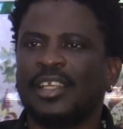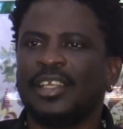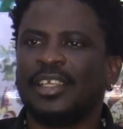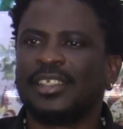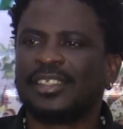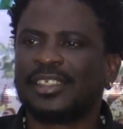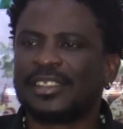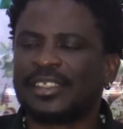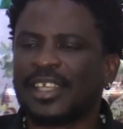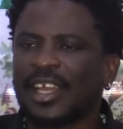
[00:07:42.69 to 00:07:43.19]

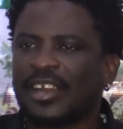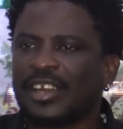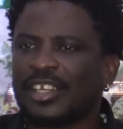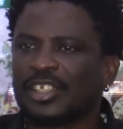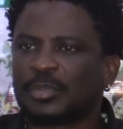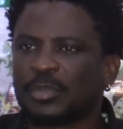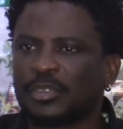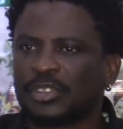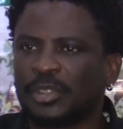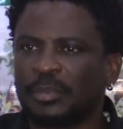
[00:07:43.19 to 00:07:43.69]
It is their
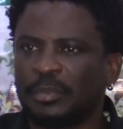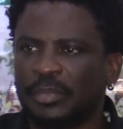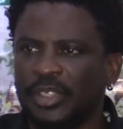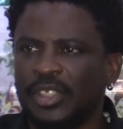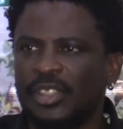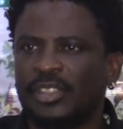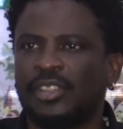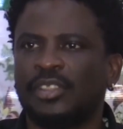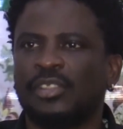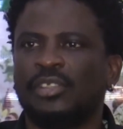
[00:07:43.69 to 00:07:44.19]

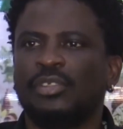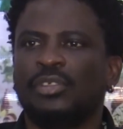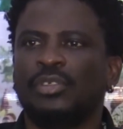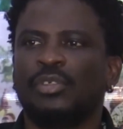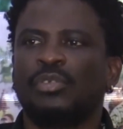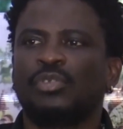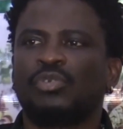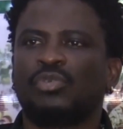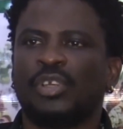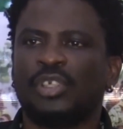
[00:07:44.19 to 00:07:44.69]
responsibility
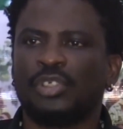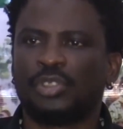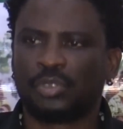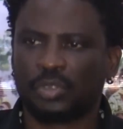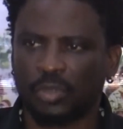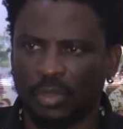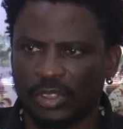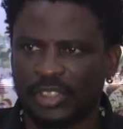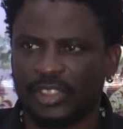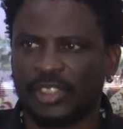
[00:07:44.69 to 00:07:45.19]
to
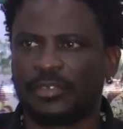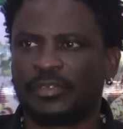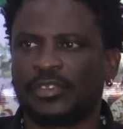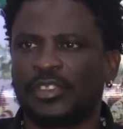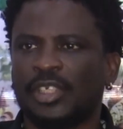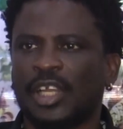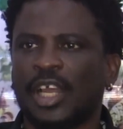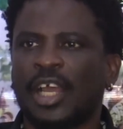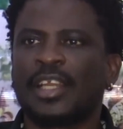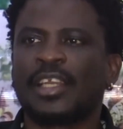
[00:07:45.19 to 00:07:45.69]
ensure
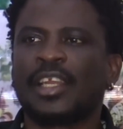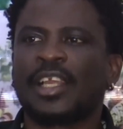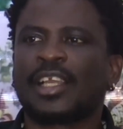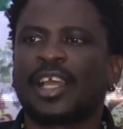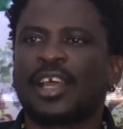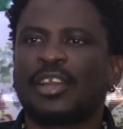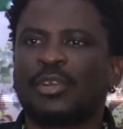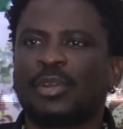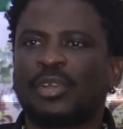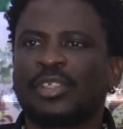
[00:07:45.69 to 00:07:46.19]
safety, and they
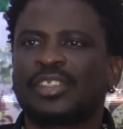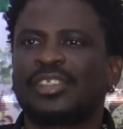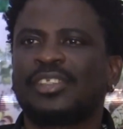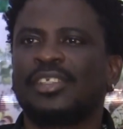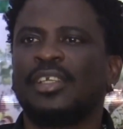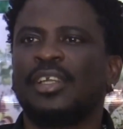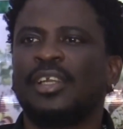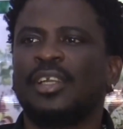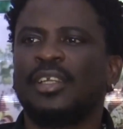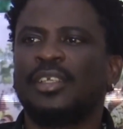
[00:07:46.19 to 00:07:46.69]
cannot
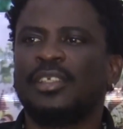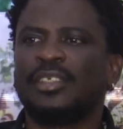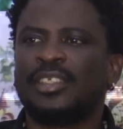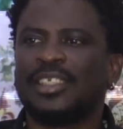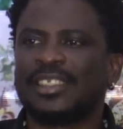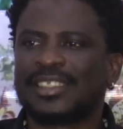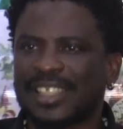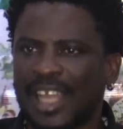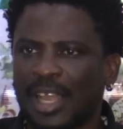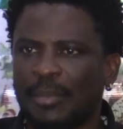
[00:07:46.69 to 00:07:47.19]

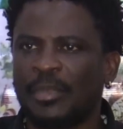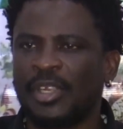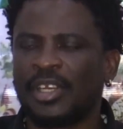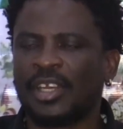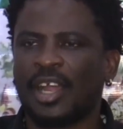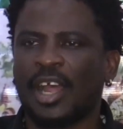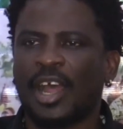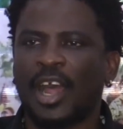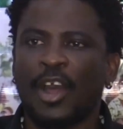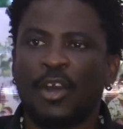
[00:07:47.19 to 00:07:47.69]

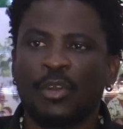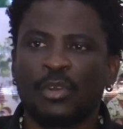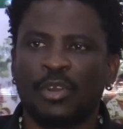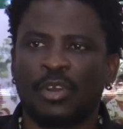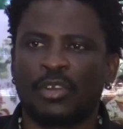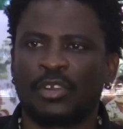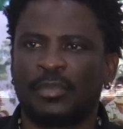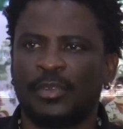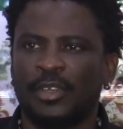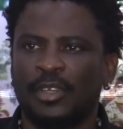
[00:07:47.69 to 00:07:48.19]
determine how
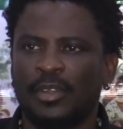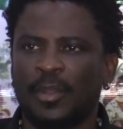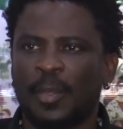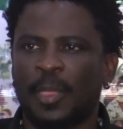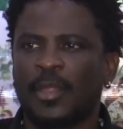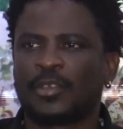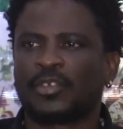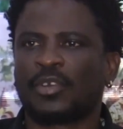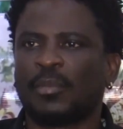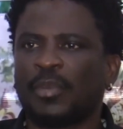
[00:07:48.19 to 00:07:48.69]
long
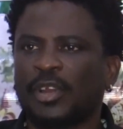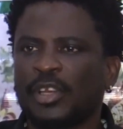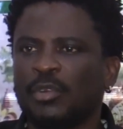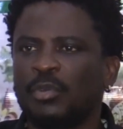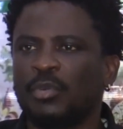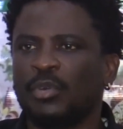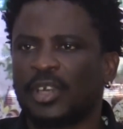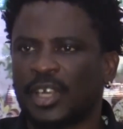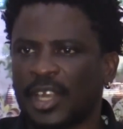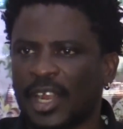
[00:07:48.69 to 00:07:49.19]
somebody
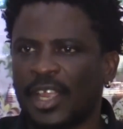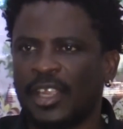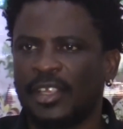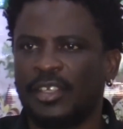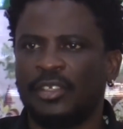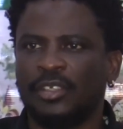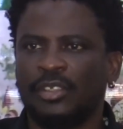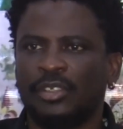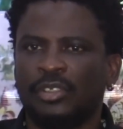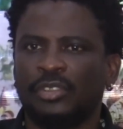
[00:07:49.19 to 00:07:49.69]
will cry
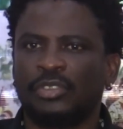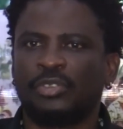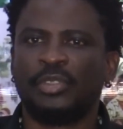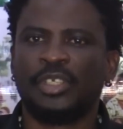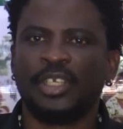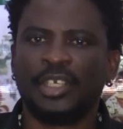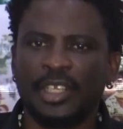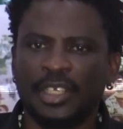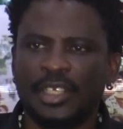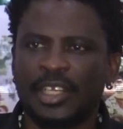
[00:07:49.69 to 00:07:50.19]
to
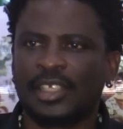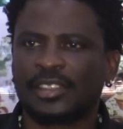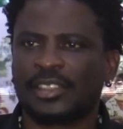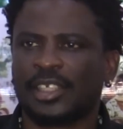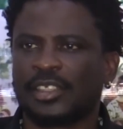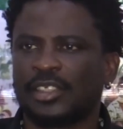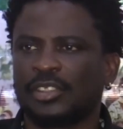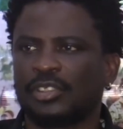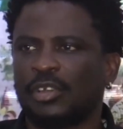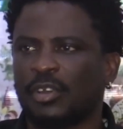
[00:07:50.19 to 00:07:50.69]
the leaders
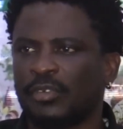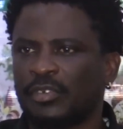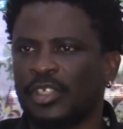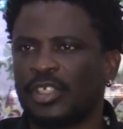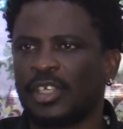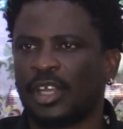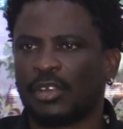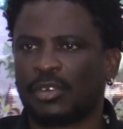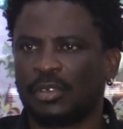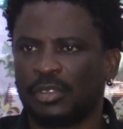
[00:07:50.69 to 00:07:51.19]
that is governing
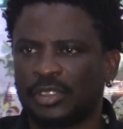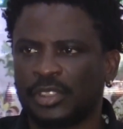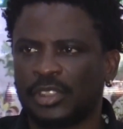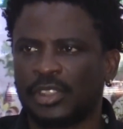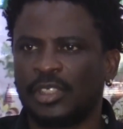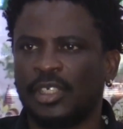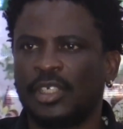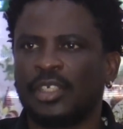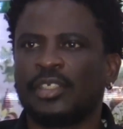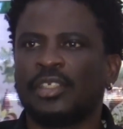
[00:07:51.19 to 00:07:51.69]
their country.
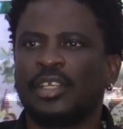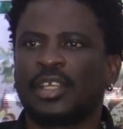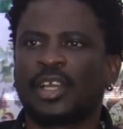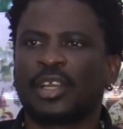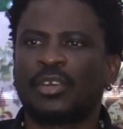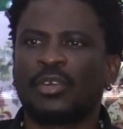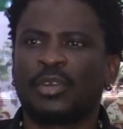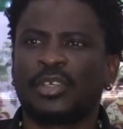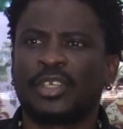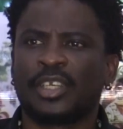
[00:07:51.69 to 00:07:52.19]
They
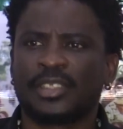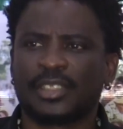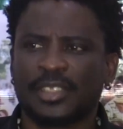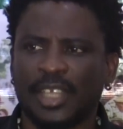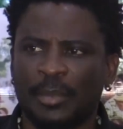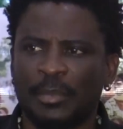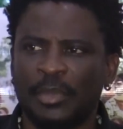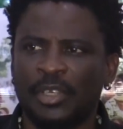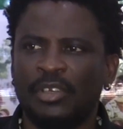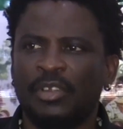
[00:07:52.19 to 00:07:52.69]
cannot
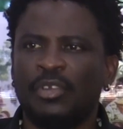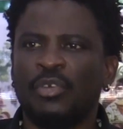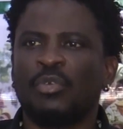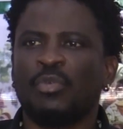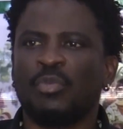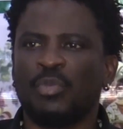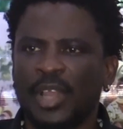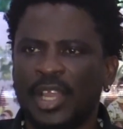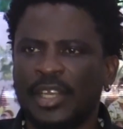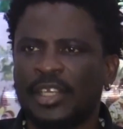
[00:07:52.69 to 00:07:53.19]
determine
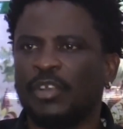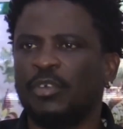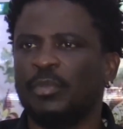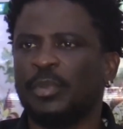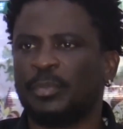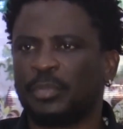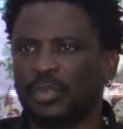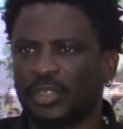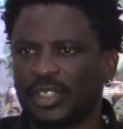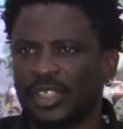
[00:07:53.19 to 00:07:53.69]
where they will
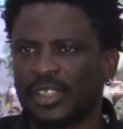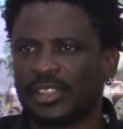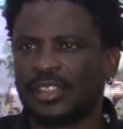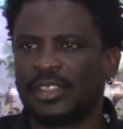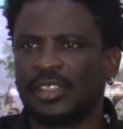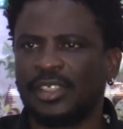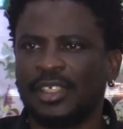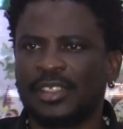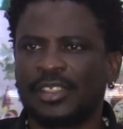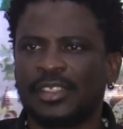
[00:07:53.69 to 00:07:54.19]
be
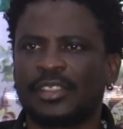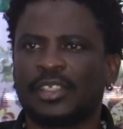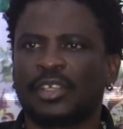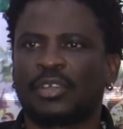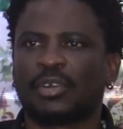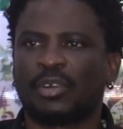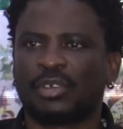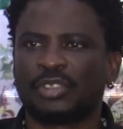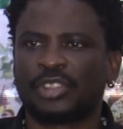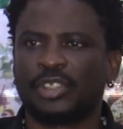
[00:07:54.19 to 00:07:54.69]
protesting. It is a
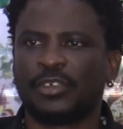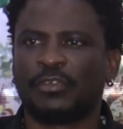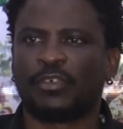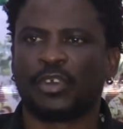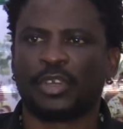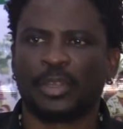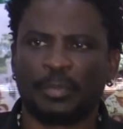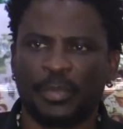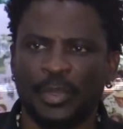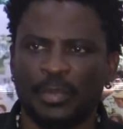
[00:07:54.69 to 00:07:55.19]
country for
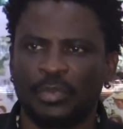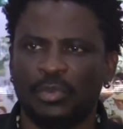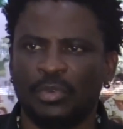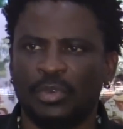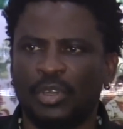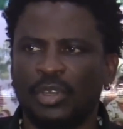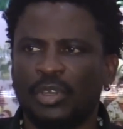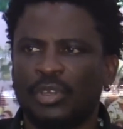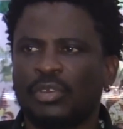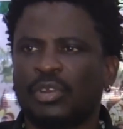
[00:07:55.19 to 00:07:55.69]
the people,
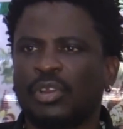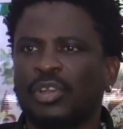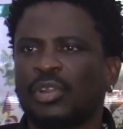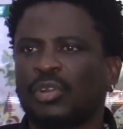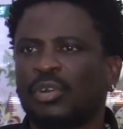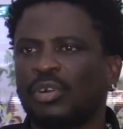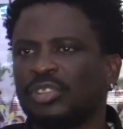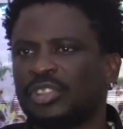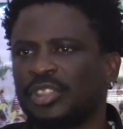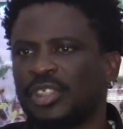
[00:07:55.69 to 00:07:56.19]
not a
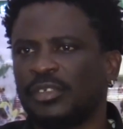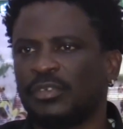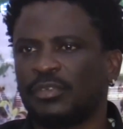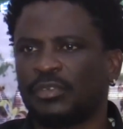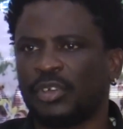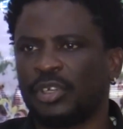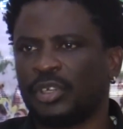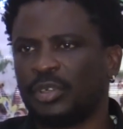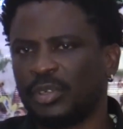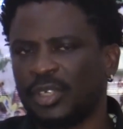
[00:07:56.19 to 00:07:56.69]
country
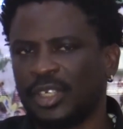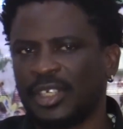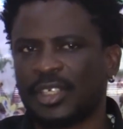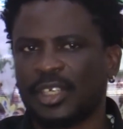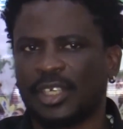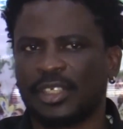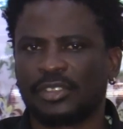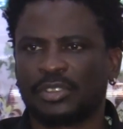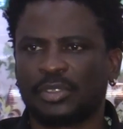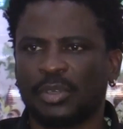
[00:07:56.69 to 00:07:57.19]
for the ruling
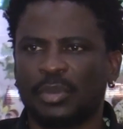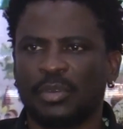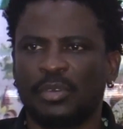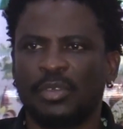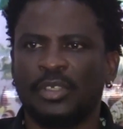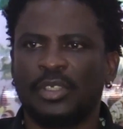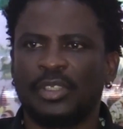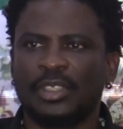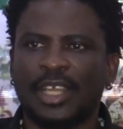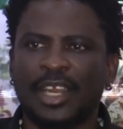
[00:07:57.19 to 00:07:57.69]
class. So
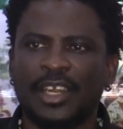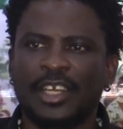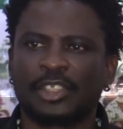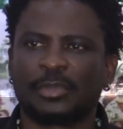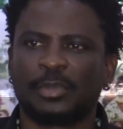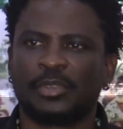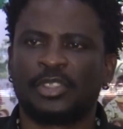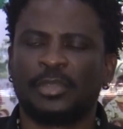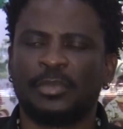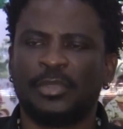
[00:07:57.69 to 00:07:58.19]
that
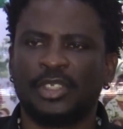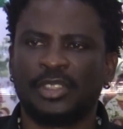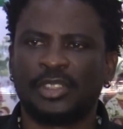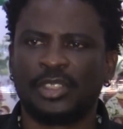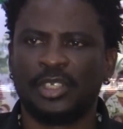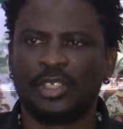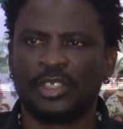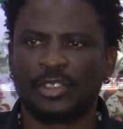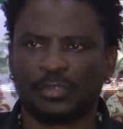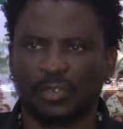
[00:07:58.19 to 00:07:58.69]

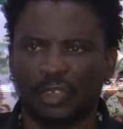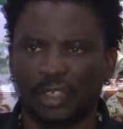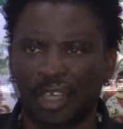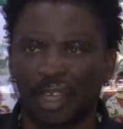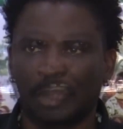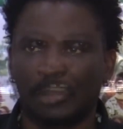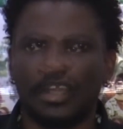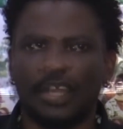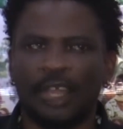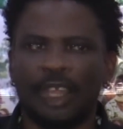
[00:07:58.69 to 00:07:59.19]
responsibility is for them.